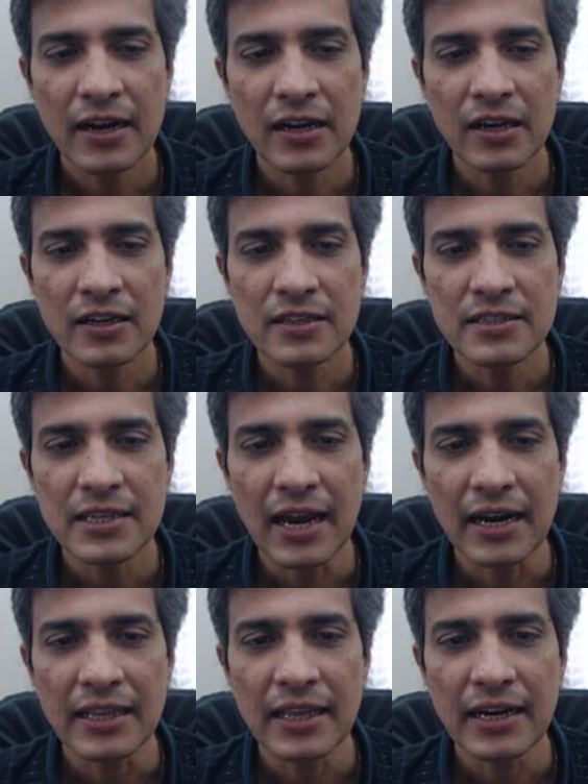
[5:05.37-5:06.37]
turns
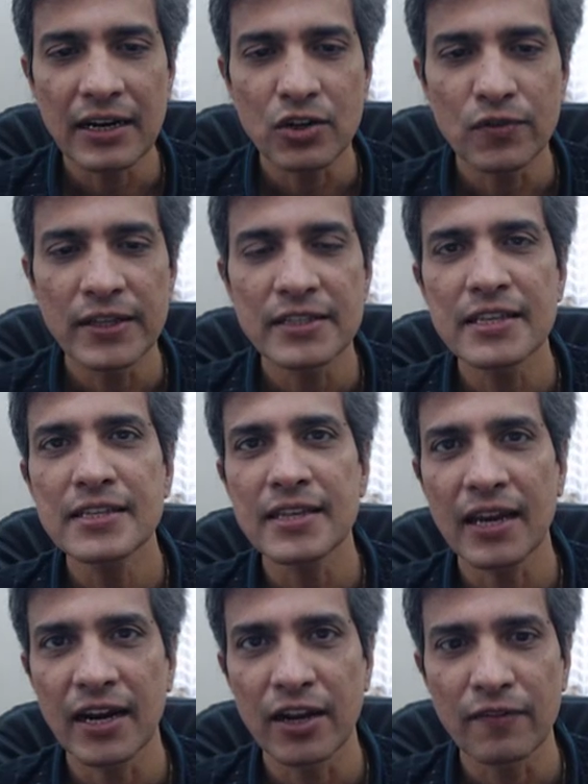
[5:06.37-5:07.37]
and then it reveals the second